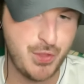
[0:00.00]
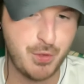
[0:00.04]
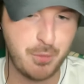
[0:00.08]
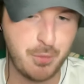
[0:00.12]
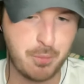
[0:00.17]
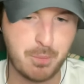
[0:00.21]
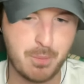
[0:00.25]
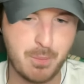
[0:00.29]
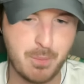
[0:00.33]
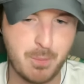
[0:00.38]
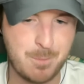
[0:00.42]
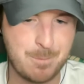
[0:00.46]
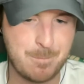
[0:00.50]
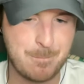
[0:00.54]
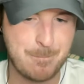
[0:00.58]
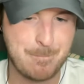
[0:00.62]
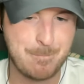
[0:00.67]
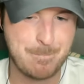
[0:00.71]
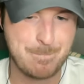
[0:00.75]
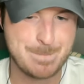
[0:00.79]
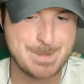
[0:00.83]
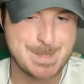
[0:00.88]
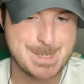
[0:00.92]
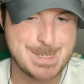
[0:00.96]
The
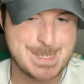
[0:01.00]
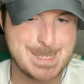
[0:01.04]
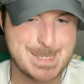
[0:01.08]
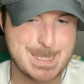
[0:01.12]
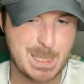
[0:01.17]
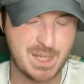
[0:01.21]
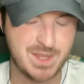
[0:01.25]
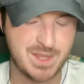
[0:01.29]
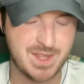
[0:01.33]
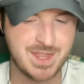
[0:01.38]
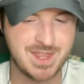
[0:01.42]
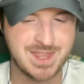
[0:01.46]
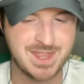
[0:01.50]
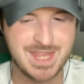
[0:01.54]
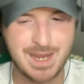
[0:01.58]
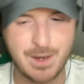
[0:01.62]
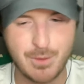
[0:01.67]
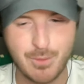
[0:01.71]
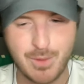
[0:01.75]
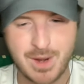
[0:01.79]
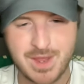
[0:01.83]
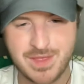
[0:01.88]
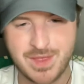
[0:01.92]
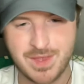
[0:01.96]

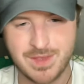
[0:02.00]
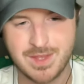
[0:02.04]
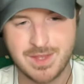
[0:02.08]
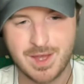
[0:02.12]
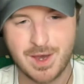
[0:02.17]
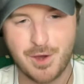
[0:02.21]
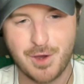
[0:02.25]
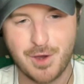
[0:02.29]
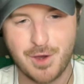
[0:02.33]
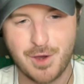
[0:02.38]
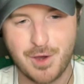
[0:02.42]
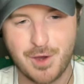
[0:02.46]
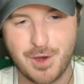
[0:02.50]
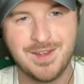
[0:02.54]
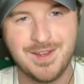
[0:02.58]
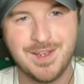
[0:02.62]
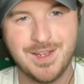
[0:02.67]
thing with it, though,